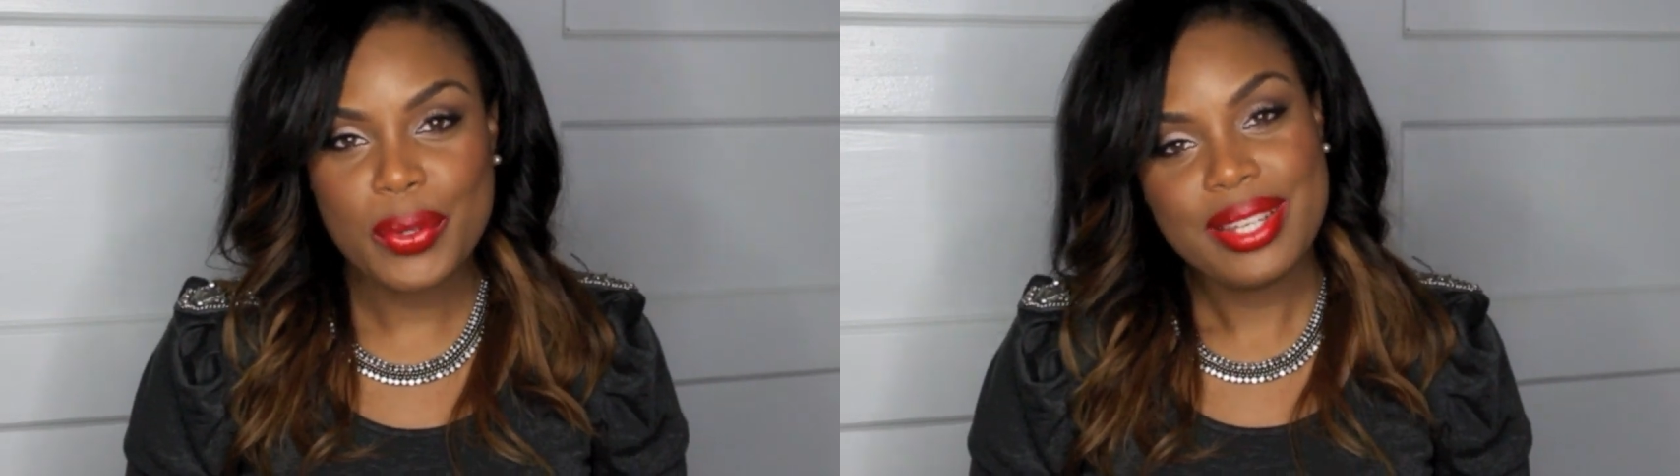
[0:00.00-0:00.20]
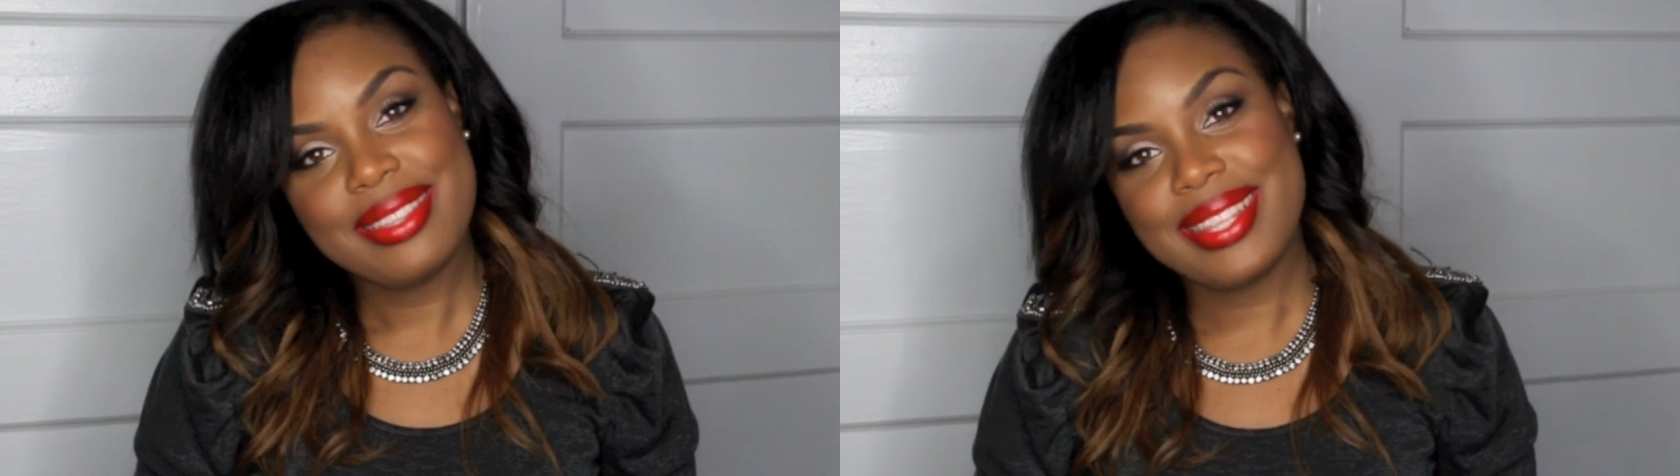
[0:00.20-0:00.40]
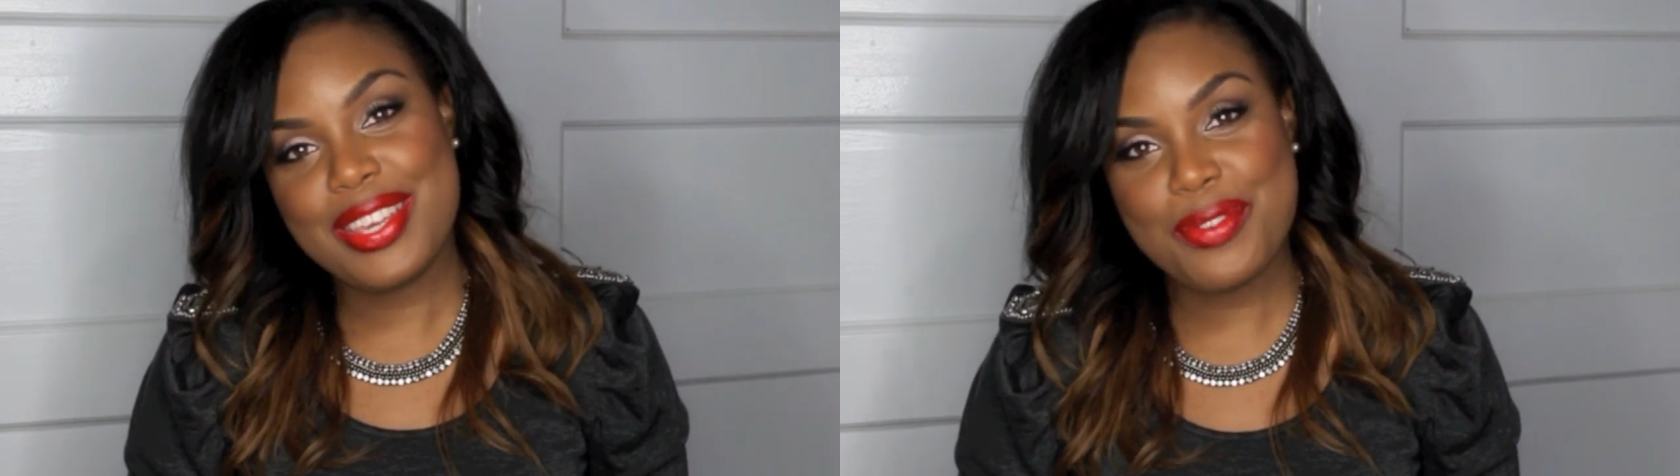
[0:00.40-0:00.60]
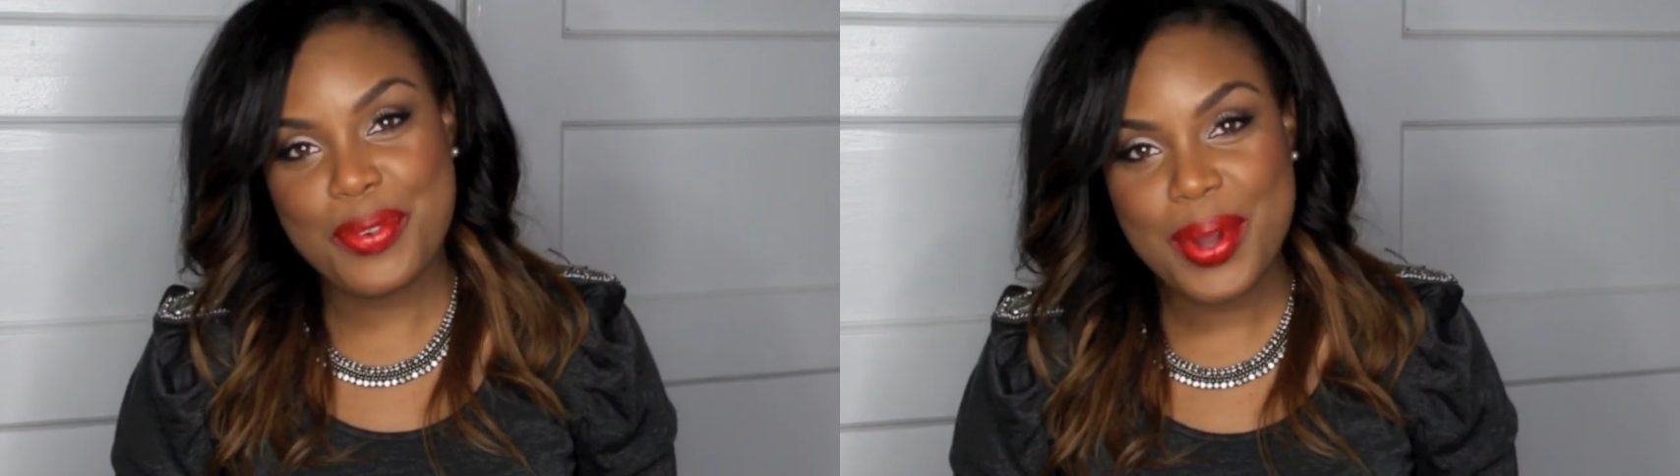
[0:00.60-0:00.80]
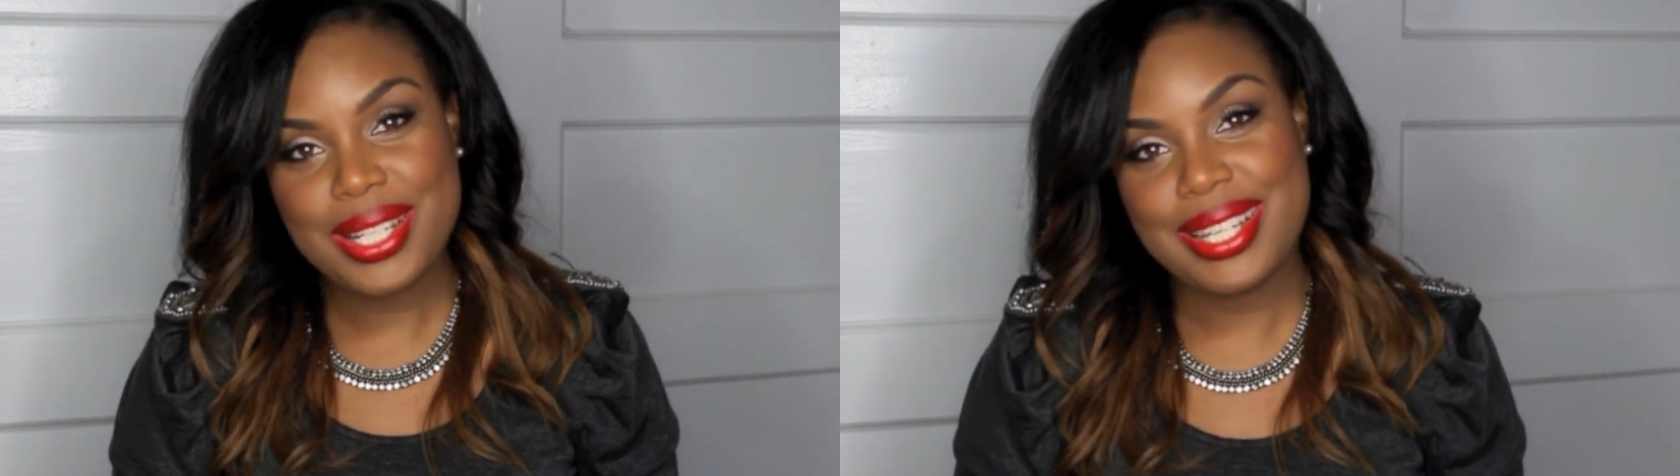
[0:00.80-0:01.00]
Thank you
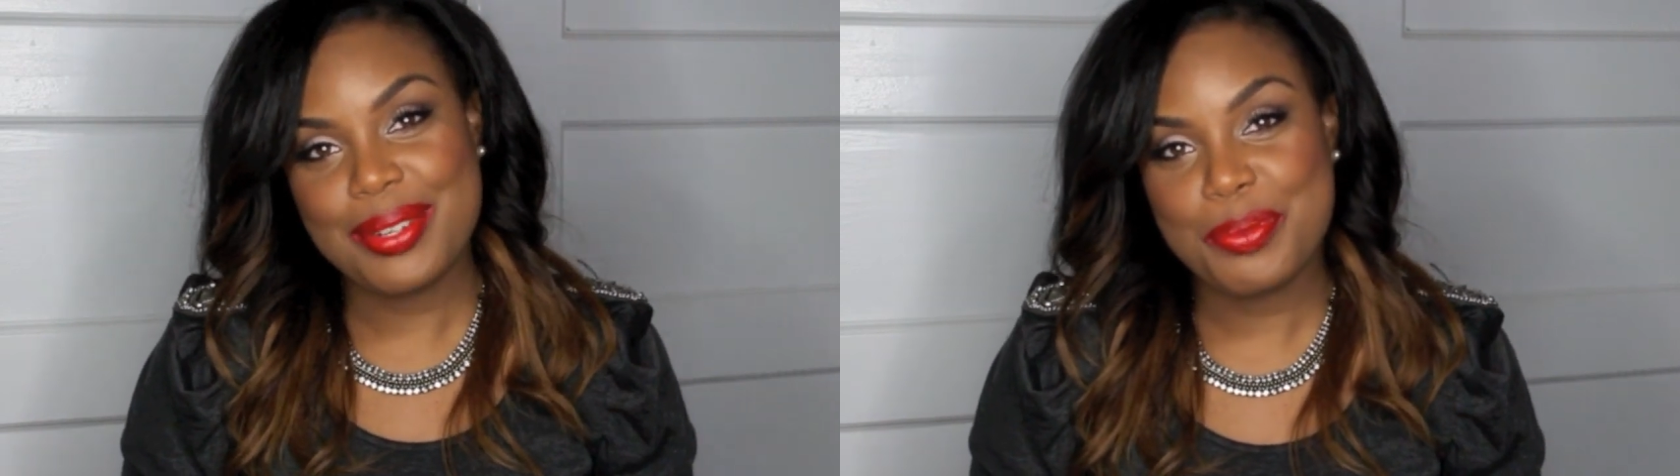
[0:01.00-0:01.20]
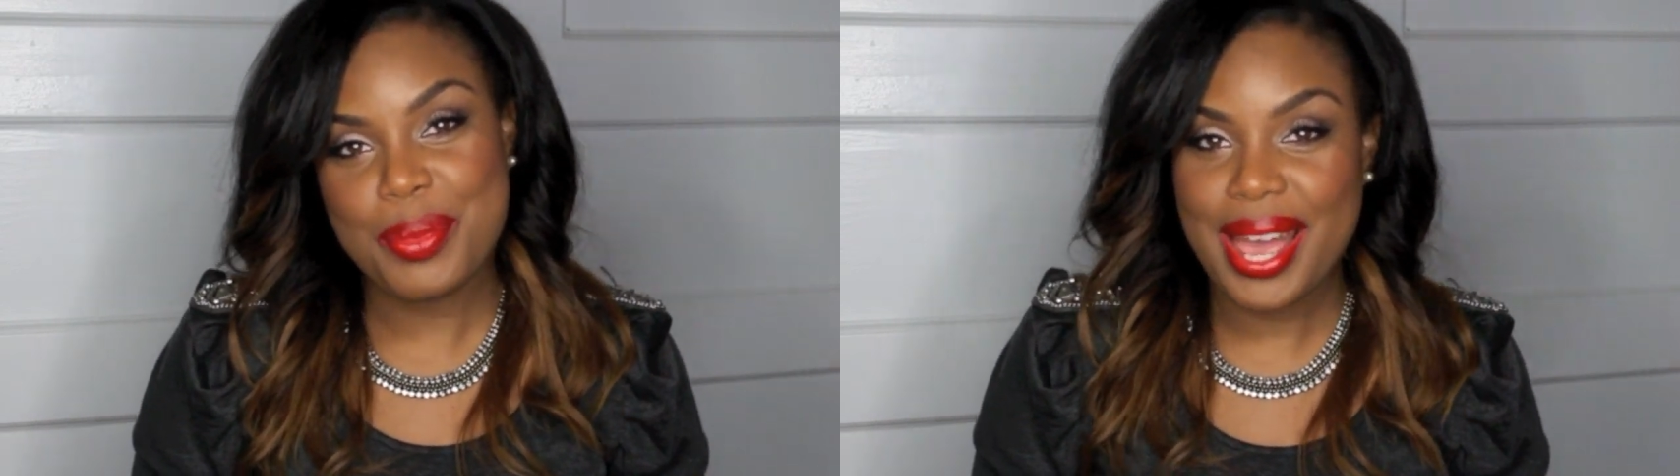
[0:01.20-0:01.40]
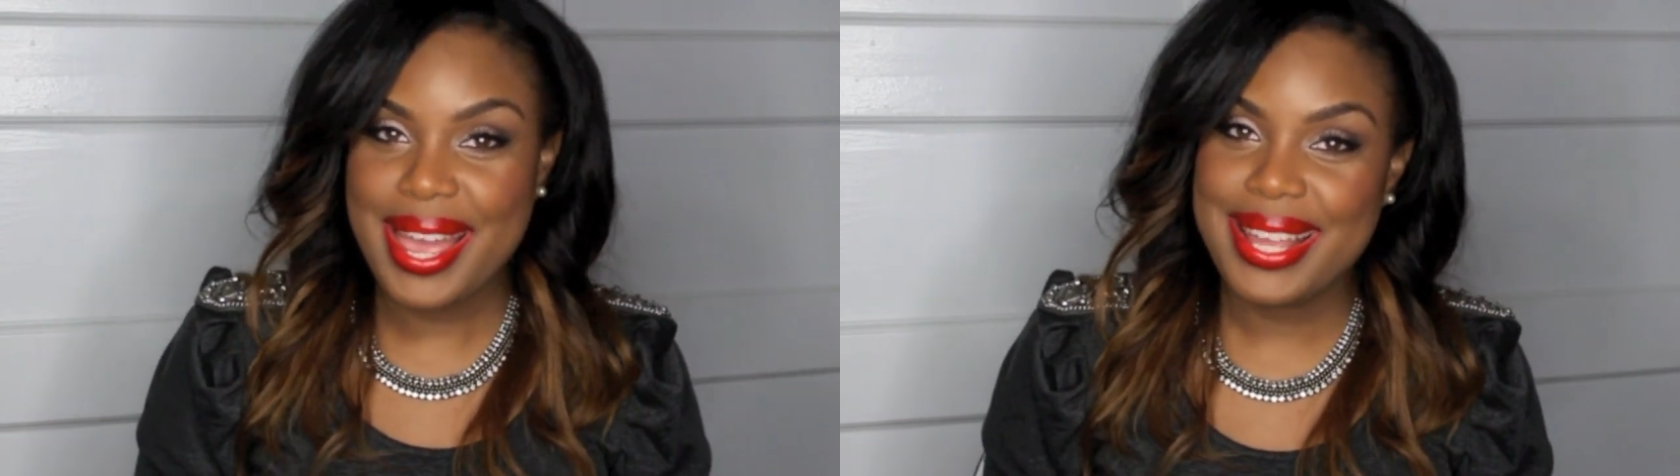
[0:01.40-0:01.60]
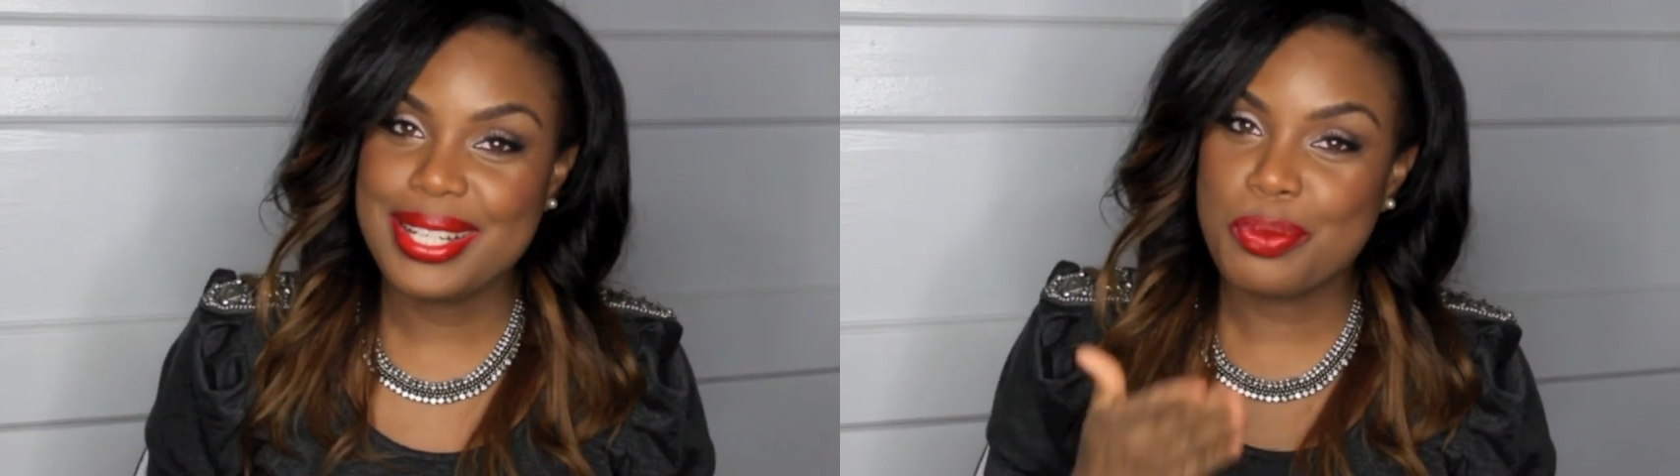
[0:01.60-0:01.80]
for watching, bye.